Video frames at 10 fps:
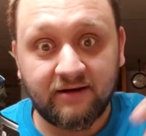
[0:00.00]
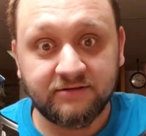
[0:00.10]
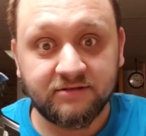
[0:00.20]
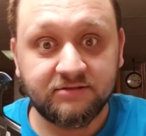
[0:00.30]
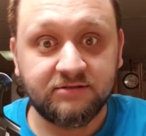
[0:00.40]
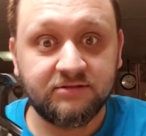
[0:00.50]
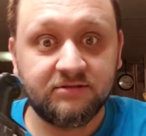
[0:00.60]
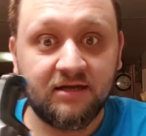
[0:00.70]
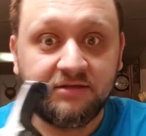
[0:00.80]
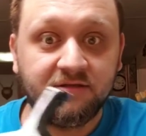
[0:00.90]
at
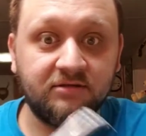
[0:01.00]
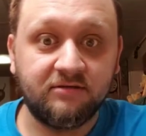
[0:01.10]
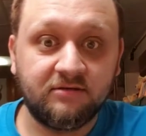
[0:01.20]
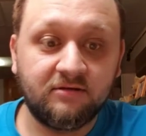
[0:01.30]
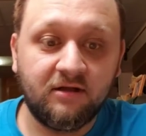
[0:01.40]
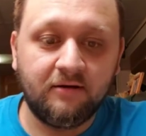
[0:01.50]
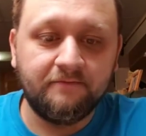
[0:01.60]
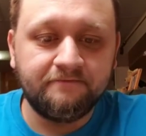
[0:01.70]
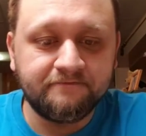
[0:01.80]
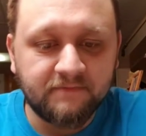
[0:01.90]
the
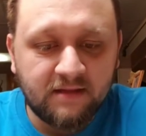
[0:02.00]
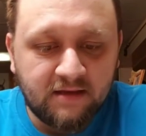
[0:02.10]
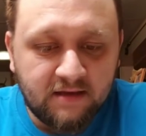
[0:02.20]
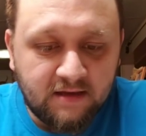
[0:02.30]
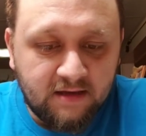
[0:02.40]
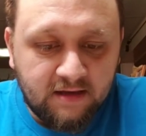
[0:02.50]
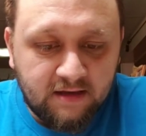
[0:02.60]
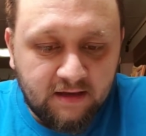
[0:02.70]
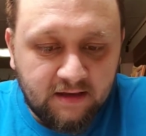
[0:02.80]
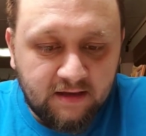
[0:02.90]
club,
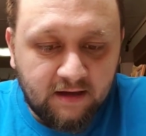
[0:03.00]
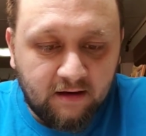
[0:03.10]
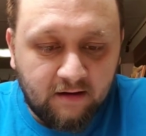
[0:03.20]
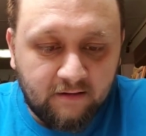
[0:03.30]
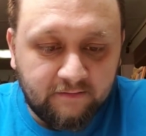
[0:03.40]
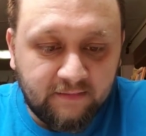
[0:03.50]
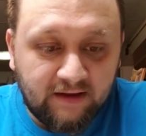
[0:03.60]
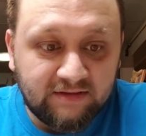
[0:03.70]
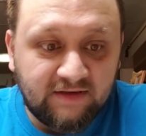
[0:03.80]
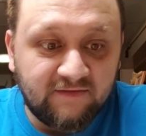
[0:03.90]
I
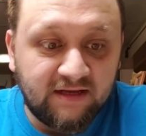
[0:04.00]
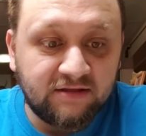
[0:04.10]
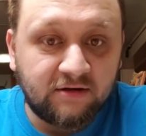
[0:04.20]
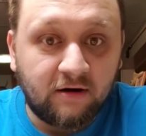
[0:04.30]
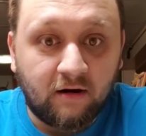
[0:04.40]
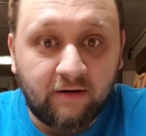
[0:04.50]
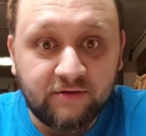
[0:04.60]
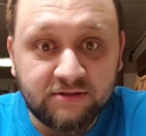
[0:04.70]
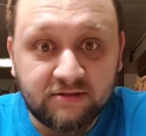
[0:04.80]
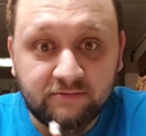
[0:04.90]
would leave it in the car. I would
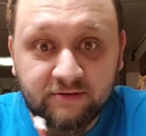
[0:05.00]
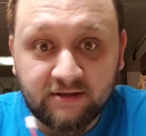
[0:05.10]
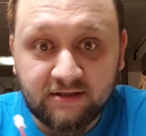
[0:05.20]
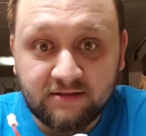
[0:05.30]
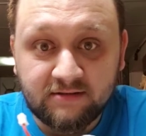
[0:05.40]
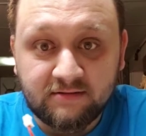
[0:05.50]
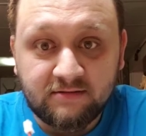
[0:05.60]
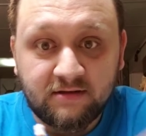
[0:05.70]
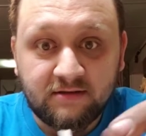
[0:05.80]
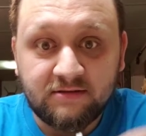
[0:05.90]
just unplug it.
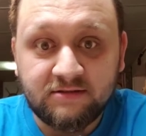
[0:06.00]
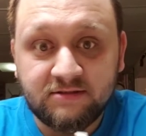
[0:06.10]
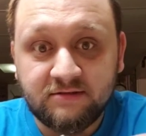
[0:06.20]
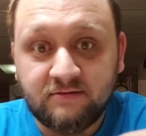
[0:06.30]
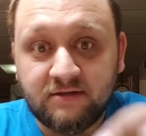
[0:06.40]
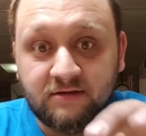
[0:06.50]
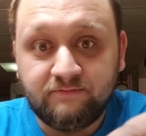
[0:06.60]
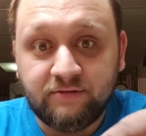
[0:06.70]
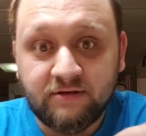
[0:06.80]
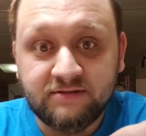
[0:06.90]
Like, this is the one that
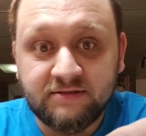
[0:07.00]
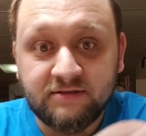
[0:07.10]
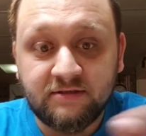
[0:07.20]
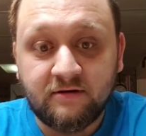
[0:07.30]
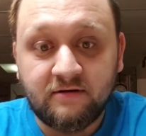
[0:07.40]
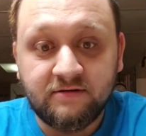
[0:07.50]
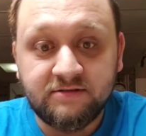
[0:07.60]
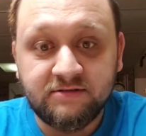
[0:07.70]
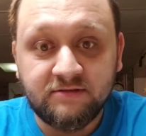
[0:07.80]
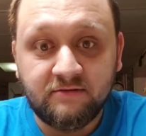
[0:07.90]
plugs into the car.
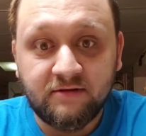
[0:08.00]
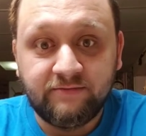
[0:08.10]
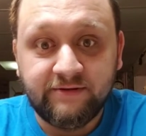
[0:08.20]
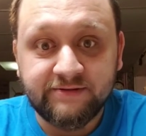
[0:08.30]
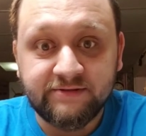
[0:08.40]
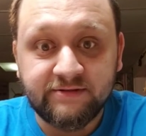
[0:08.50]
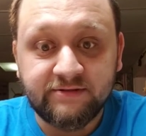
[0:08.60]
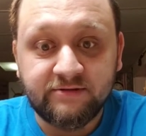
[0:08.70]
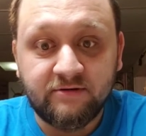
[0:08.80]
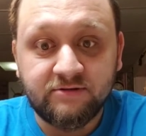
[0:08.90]
This is the one that plugs into the
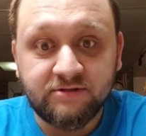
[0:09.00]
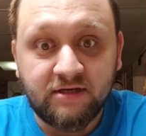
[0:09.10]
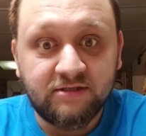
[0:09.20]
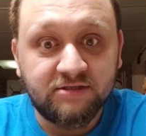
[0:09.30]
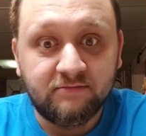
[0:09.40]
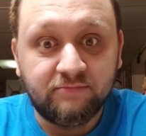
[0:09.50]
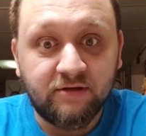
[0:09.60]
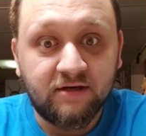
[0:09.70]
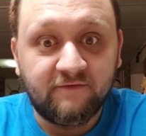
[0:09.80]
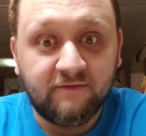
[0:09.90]
charger. So I just
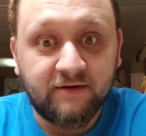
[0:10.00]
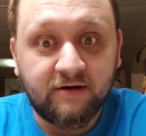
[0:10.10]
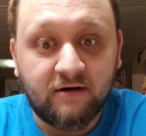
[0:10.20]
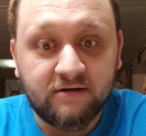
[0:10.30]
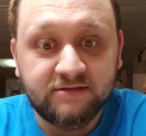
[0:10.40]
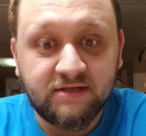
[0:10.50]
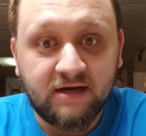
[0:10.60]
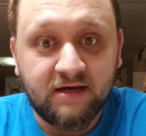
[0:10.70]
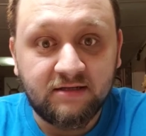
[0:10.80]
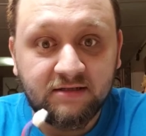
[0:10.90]
unplug it from the car
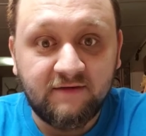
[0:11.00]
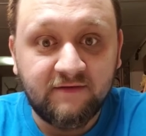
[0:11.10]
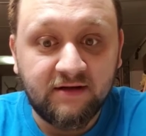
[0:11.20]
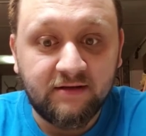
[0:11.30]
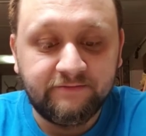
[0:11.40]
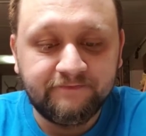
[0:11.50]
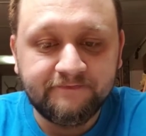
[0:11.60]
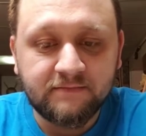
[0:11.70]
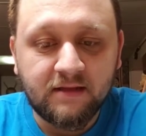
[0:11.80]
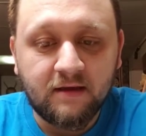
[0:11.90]
side and leave it in.
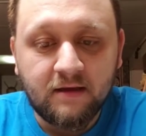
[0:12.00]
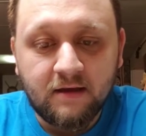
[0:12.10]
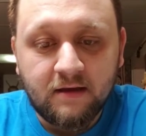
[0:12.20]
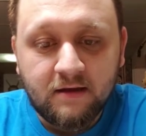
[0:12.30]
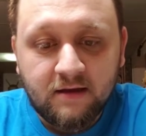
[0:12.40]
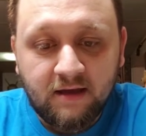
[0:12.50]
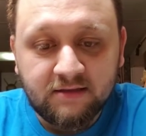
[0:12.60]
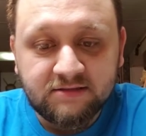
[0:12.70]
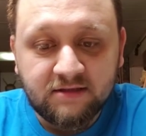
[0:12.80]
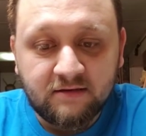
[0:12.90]

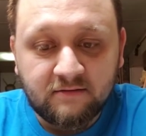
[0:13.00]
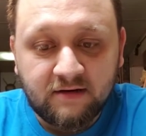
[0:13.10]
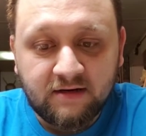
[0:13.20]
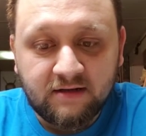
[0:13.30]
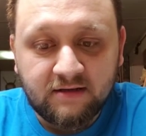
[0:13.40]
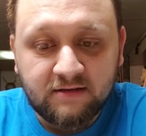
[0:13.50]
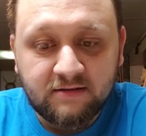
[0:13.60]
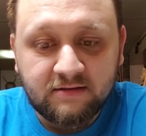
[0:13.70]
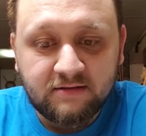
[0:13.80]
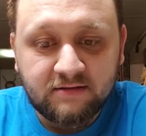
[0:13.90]
It's running a
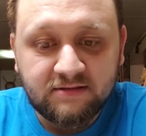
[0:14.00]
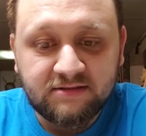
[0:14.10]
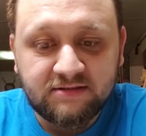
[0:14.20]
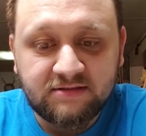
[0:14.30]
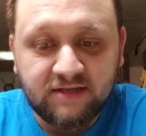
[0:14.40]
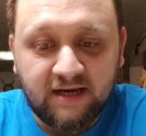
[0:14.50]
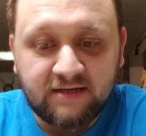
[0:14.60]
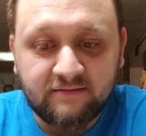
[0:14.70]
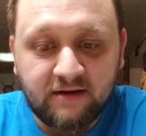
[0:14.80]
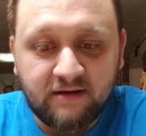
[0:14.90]

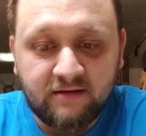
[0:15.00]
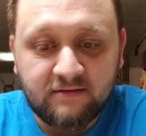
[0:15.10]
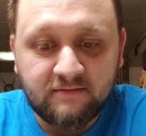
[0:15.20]
Dynamite